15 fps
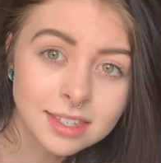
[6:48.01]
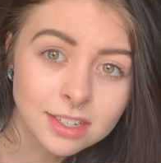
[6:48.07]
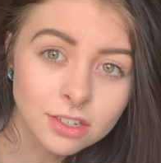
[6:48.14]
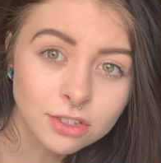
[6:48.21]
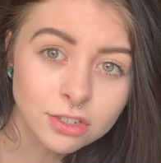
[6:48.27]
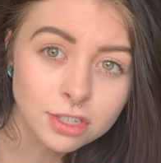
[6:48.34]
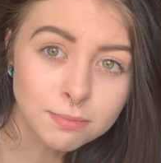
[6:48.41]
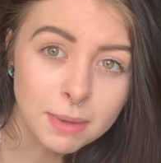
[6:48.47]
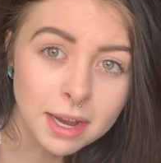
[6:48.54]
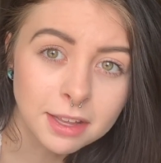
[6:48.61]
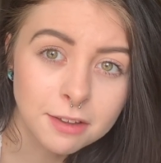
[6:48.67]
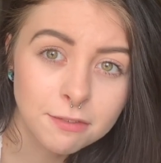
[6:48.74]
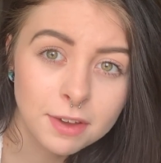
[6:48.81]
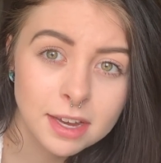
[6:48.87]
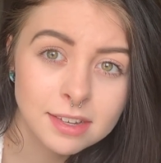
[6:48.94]
little
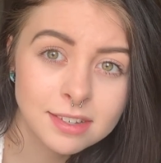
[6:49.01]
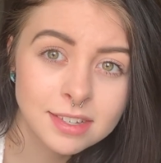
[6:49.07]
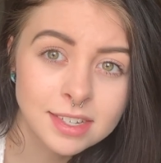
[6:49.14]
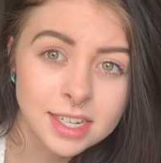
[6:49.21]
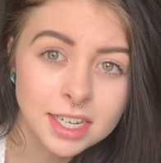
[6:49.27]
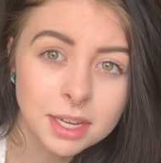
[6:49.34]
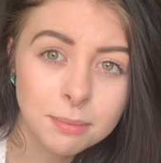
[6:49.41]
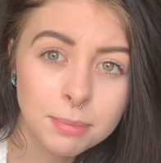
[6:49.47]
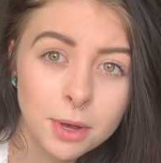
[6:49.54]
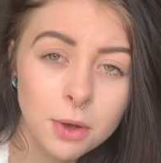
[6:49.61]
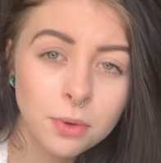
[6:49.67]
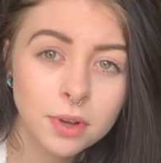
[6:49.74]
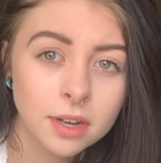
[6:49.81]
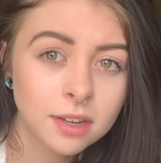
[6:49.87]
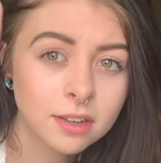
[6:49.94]
smiley face stick and
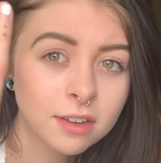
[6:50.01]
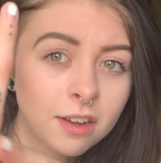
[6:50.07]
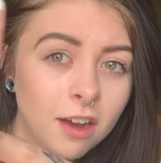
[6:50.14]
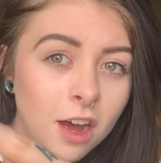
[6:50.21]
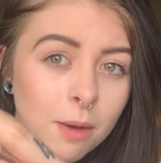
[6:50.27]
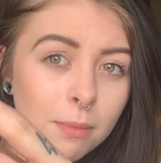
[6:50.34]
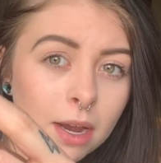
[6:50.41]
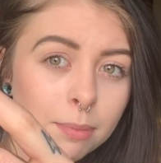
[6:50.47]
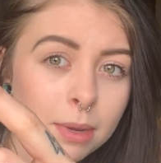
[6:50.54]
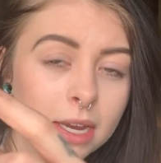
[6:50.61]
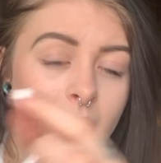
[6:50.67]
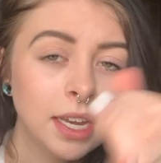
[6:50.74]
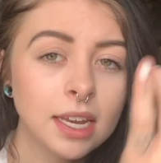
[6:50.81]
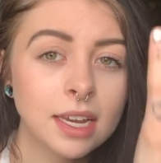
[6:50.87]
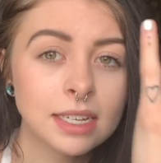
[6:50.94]
poke on my
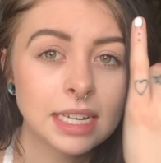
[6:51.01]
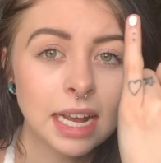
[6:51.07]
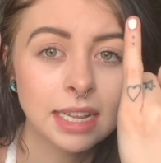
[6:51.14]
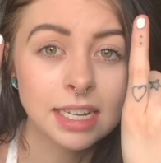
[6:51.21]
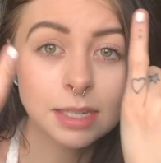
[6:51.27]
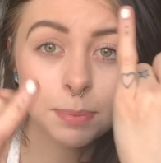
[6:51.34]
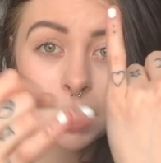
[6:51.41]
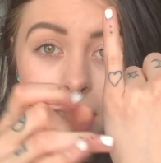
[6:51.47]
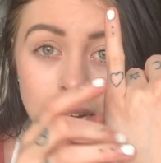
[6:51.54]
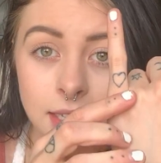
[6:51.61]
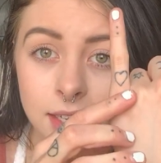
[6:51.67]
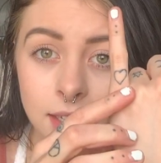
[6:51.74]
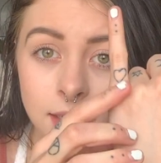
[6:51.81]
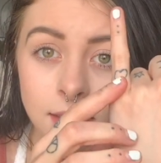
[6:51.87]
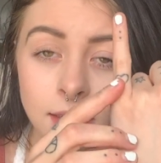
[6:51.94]
pinky because I had this pinky
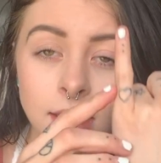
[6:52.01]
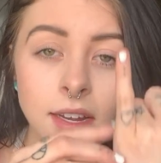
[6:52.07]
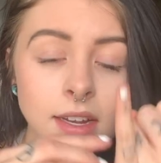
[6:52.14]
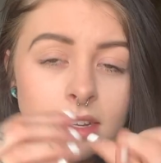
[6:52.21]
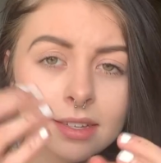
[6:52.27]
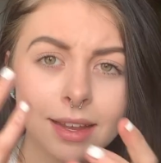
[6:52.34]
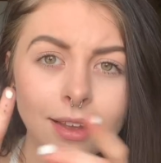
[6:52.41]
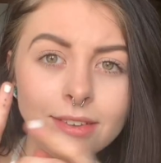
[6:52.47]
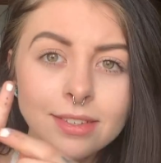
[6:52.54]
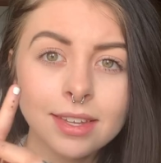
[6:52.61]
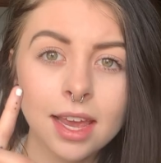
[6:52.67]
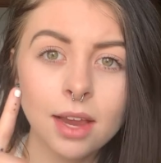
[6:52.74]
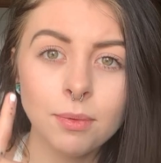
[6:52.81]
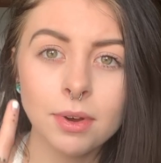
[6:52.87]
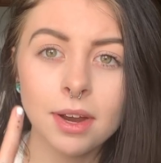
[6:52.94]
done. So I was
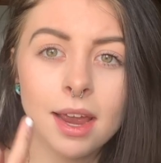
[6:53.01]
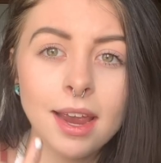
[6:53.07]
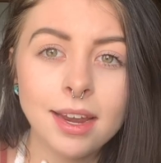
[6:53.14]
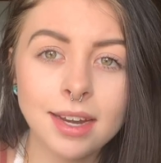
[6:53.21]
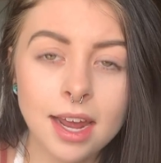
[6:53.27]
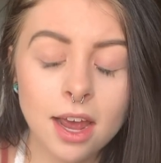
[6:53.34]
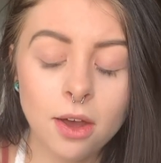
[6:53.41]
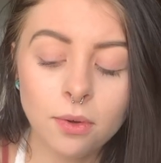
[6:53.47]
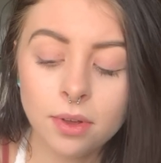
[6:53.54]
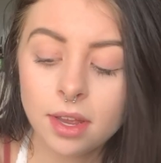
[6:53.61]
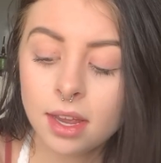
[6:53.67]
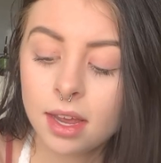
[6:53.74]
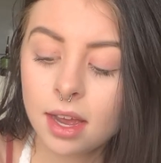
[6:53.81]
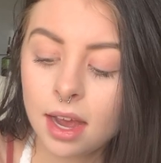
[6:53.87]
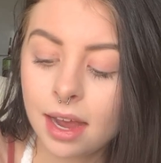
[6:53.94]
like, we were hanging out.
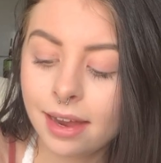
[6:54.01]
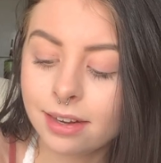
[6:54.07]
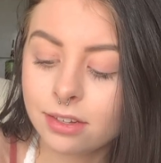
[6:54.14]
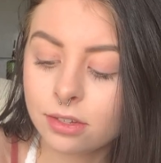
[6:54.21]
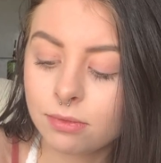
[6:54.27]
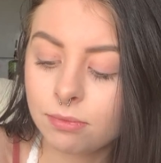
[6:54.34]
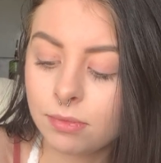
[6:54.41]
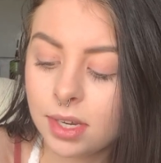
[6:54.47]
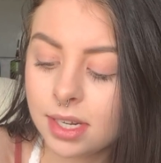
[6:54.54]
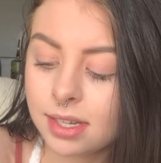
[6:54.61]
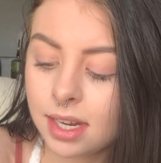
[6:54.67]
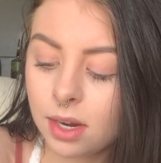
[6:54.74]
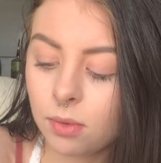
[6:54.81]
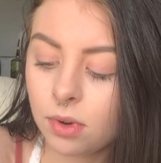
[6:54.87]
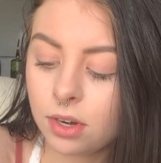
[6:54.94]
He
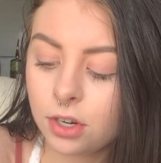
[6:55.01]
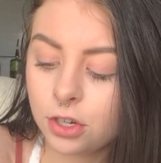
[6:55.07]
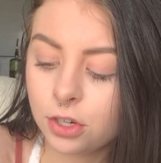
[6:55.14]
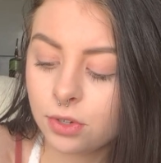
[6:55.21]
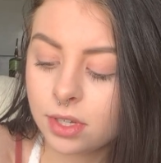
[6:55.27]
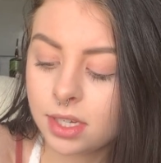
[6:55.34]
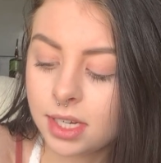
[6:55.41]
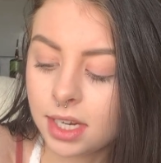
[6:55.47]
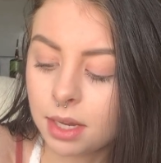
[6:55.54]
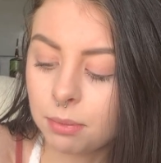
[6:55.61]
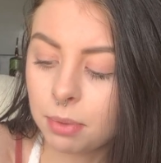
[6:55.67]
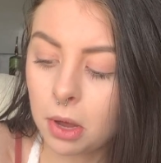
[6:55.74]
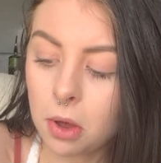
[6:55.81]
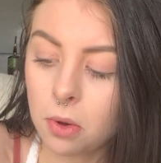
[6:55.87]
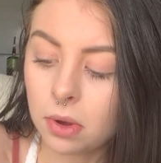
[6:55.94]
said he wanted to do a stick and
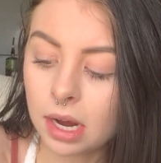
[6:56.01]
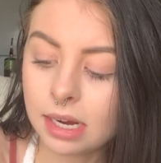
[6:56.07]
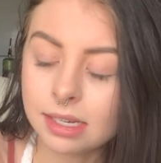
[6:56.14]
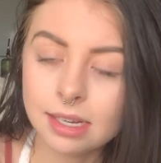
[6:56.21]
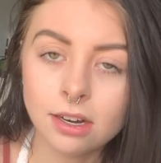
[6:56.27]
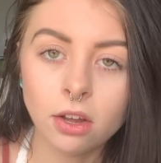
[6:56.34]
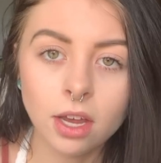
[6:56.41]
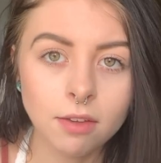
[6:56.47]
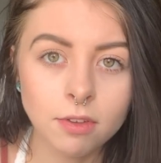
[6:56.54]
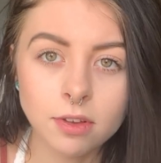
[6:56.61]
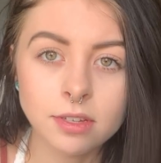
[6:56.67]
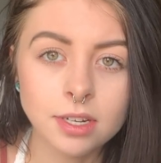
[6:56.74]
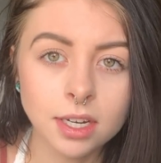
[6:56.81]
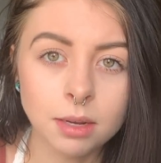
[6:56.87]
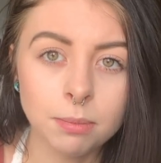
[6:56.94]
poke. I said, I'll give you a
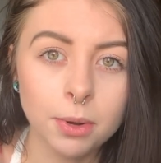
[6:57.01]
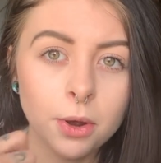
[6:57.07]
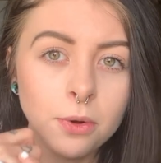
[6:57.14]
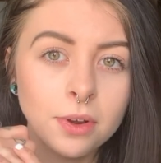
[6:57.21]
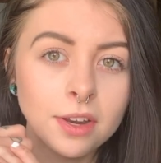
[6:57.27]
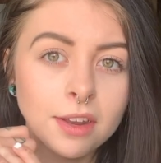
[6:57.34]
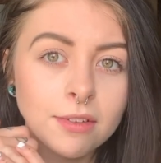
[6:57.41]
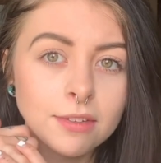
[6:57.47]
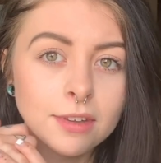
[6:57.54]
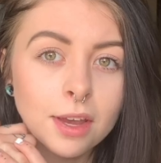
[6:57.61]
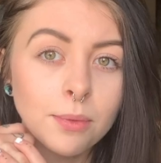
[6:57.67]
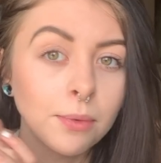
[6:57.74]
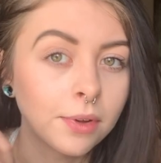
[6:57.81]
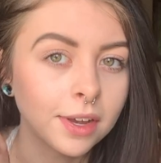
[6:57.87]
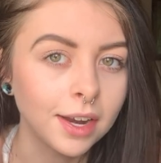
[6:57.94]
stick and poke. And he was
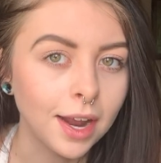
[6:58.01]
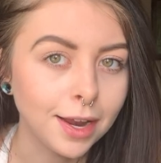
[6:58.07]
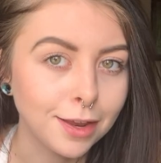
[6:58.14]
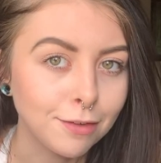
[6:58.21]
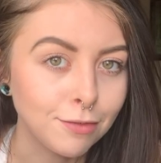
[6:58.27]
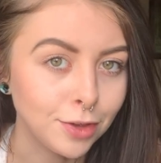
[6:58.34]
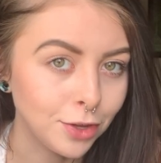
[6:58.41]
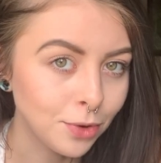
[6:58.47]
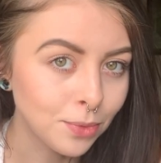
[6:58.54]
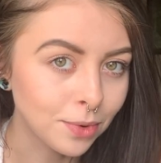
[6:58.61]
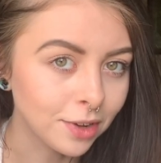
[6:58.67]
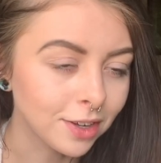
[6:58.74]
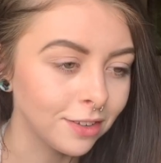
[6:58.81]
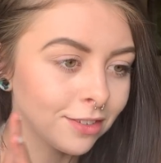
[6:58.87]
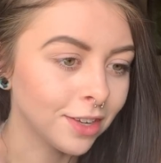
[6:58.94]
like, well, can I give you
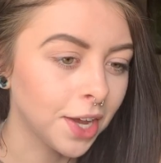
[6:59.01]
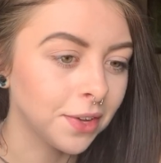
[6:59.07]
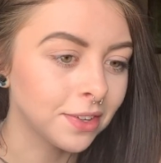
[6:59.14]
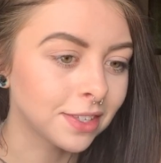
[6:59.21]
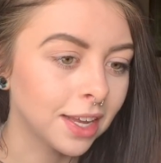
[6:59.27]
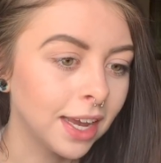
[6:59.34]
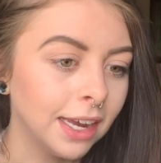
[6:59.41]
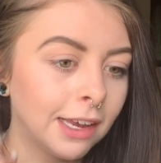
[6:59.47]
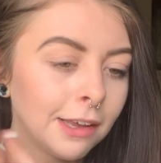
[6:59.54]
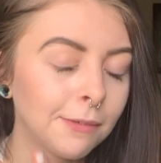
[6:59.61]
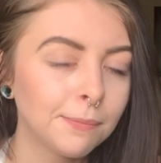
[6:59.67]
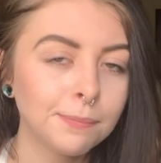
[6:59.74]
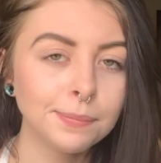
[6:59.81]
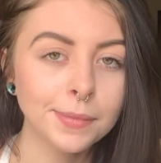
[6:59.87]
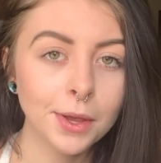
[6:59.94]
one? So I was like,
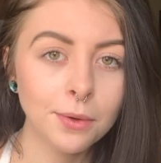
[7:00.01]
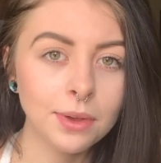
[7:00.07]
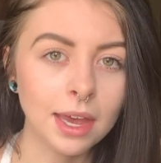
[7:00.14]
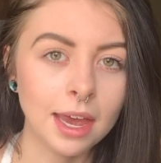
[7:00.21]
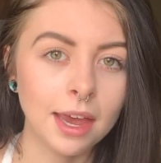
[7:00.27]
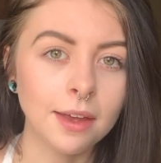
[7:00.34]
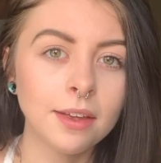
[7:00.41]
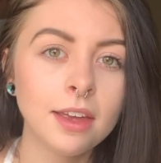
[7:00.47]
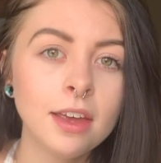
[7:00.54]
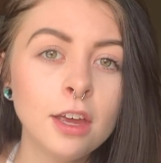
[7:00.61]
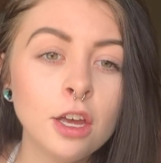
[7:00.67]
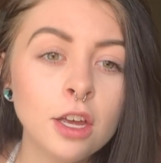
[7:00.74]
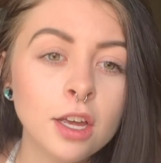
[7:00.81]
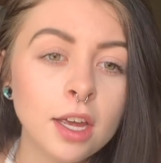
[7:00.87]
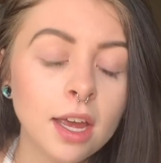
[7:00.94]
okay.
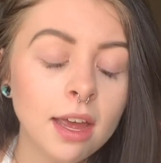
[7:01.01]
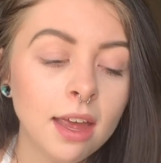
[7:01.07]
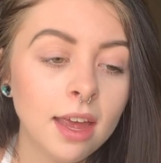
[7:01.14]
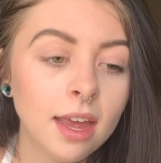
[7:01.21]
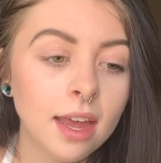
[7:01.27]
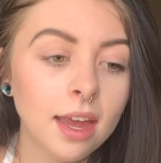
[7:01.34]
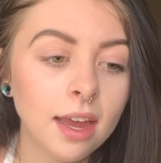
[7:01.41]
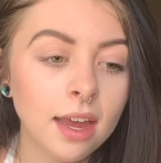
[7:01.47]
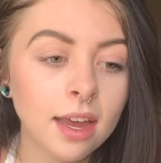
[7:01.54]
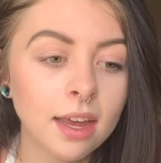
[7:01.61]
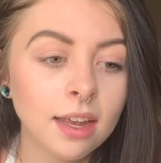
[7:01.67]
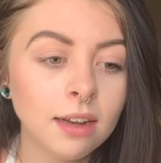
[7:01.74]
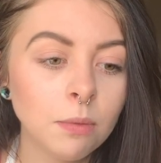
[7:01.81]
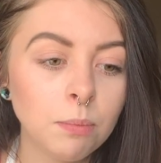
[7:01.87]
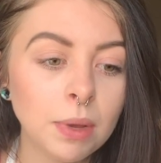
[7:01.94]
And